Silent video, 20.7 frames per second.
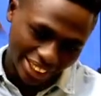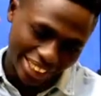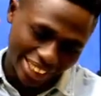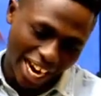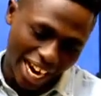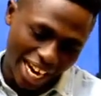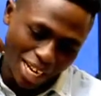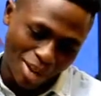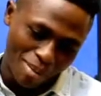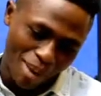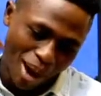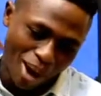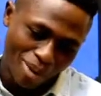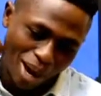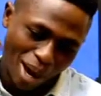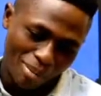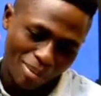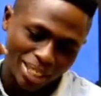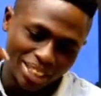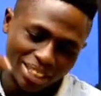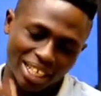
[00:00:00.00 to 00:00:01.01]
Hanaman
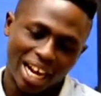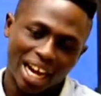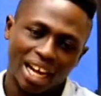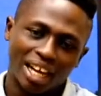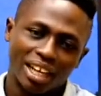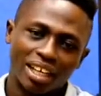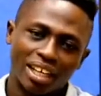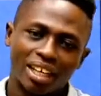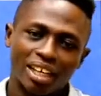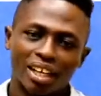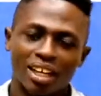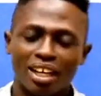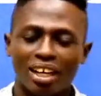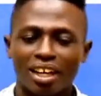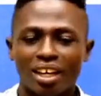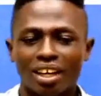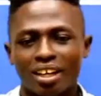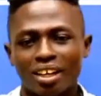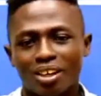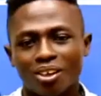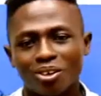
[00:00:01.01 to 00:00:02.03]
Rabesha.
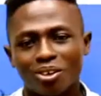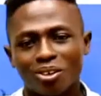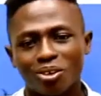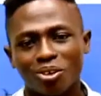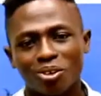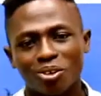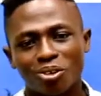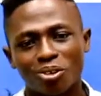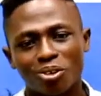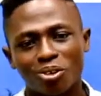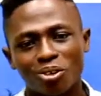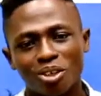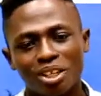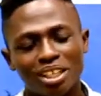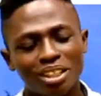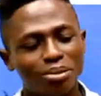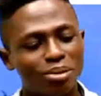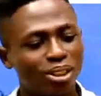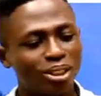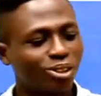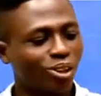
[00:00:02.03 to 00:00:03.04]
O lady
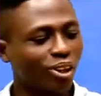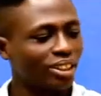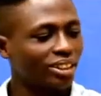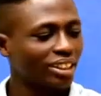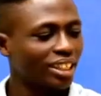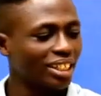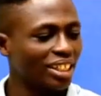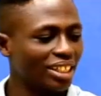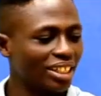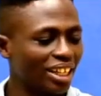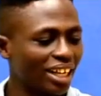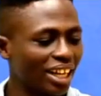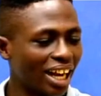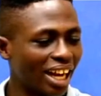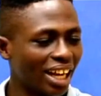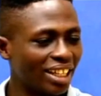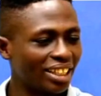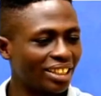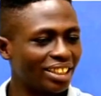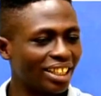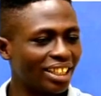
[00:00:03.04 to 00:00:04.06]
with us, eh? I
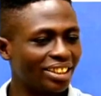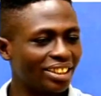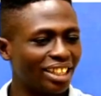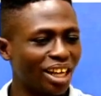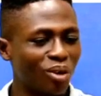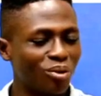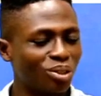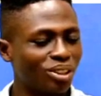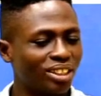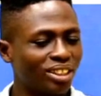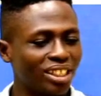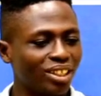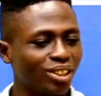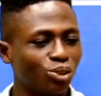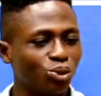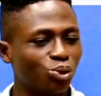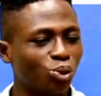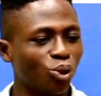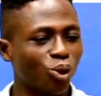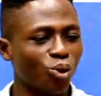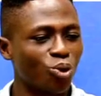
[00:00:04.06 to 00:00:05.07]
can taste your whittling
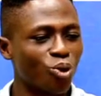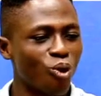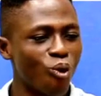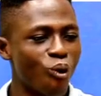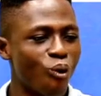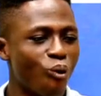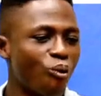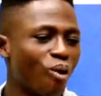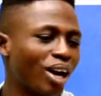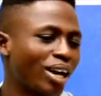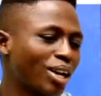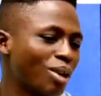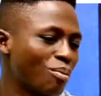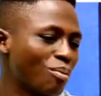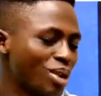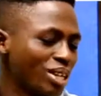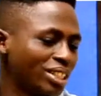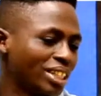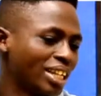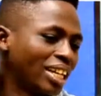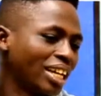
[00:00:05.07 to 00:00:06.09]
soda, who quantum
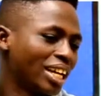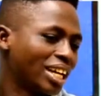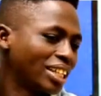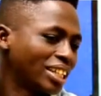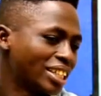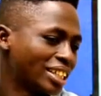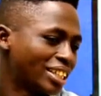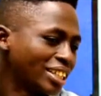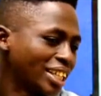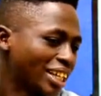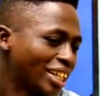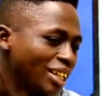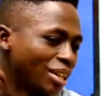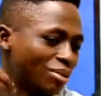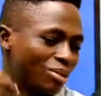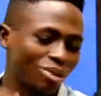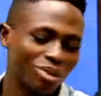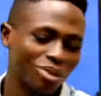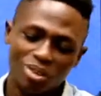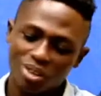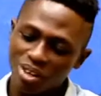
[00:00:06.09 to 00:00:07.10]
with generic kitchen,
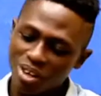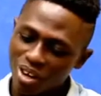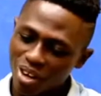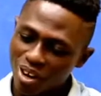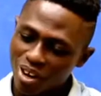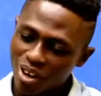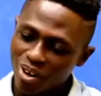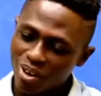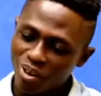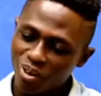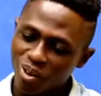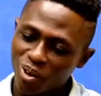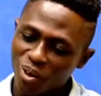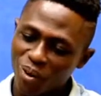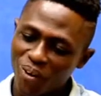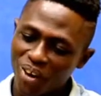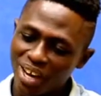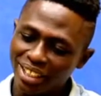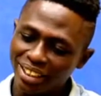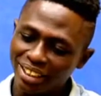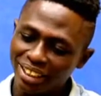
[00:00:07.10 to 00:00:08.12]
Domino. O
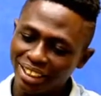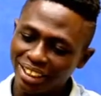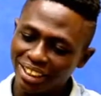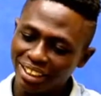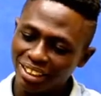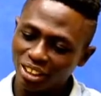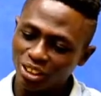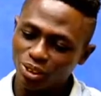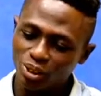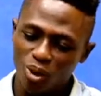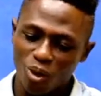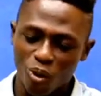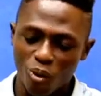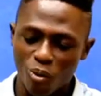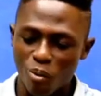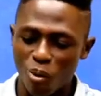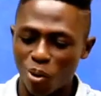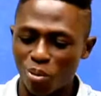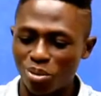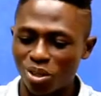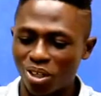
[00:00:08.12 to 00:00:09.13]
shedders, oh,
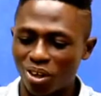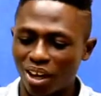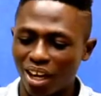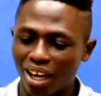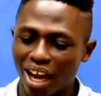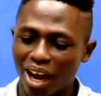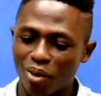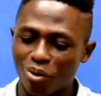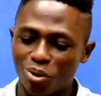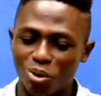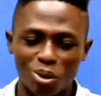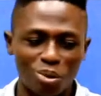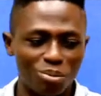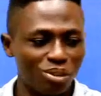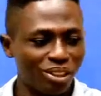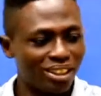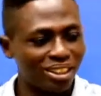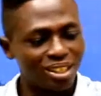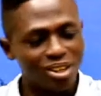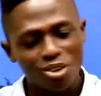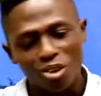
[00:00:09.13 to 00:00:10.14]
mommy, I have gulu,
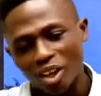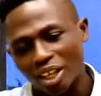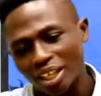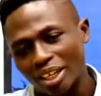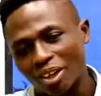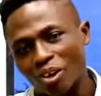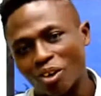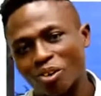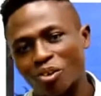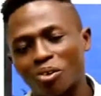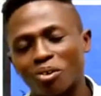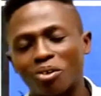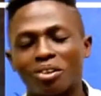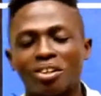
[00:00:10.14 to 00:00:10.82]
mitten, no, Domino.